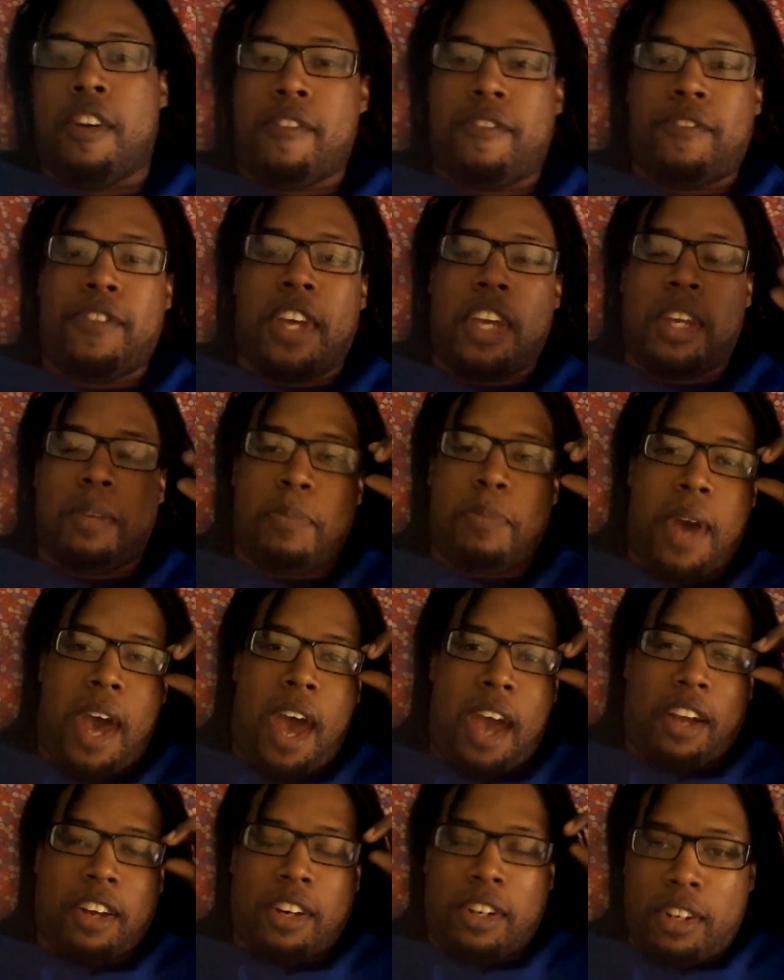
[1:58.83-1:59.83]

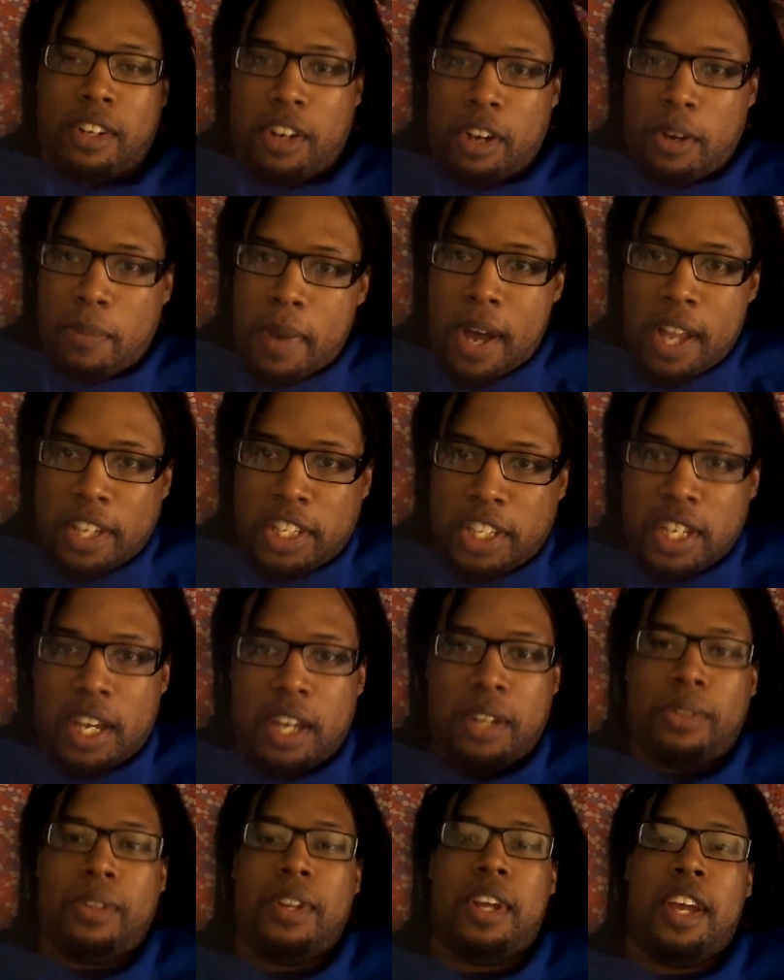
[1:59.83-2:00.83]
feedback on my
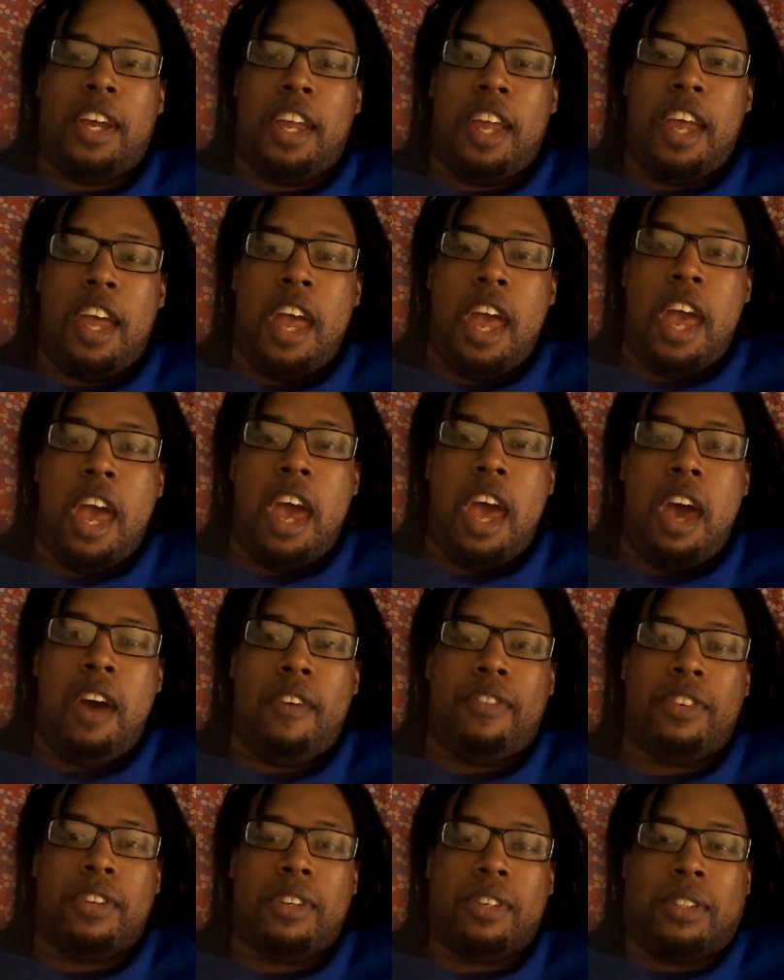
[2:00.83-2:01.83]
channel, like,
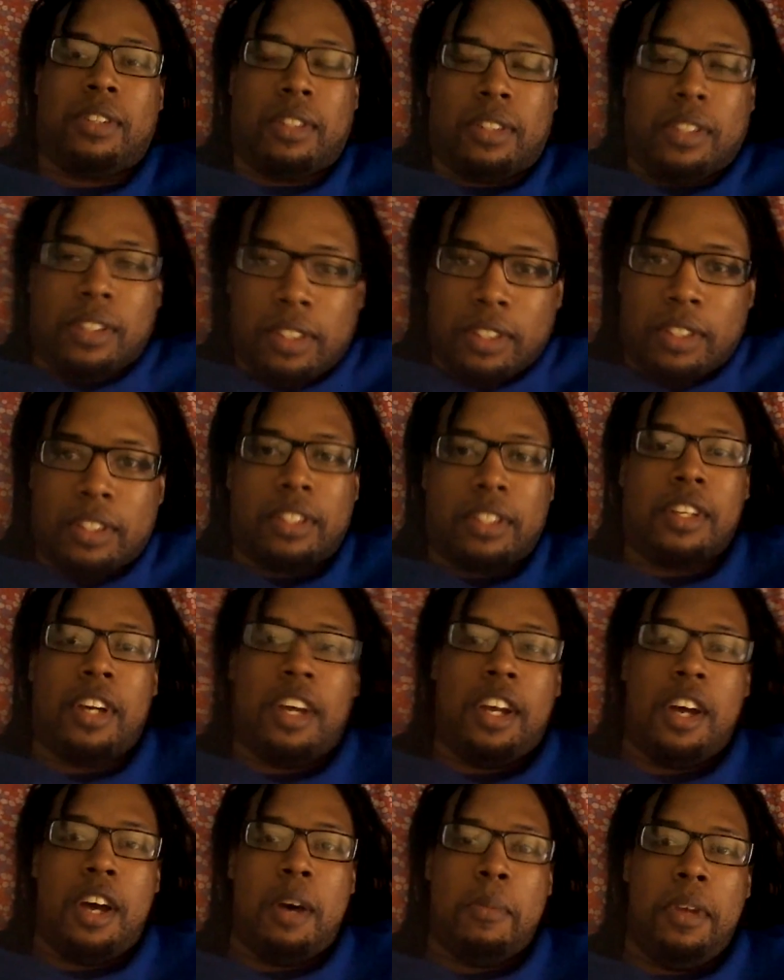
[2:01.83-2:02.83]
ever.
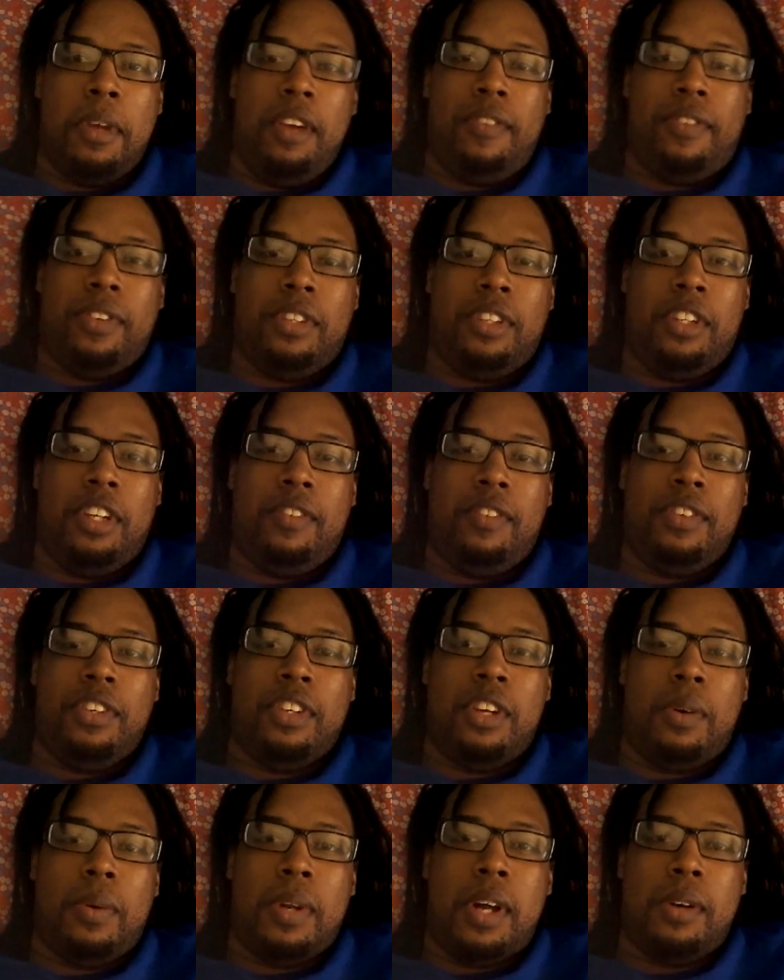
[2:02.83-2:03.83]
Like, even you
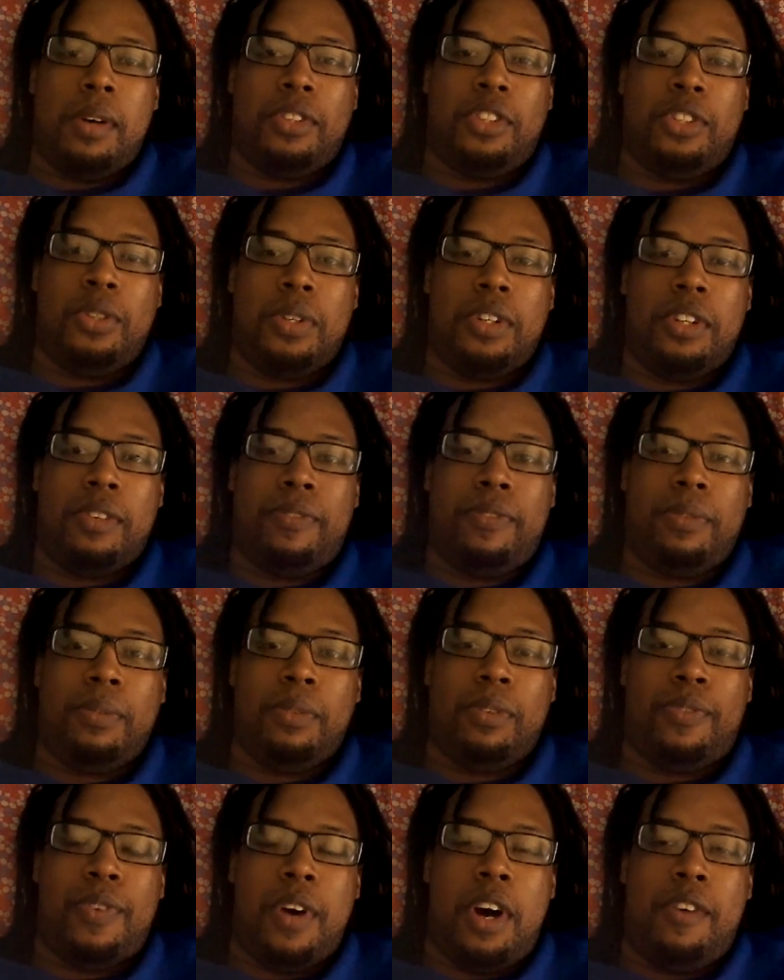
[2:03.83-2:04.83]
know, when I was doing the
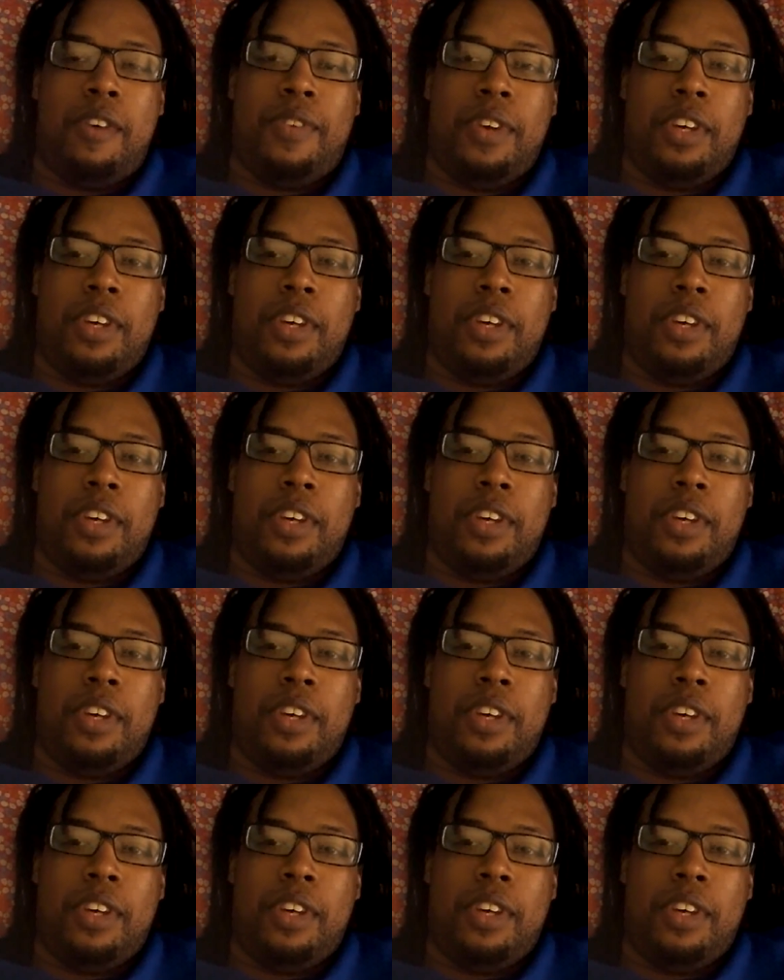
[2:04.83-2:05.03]
Final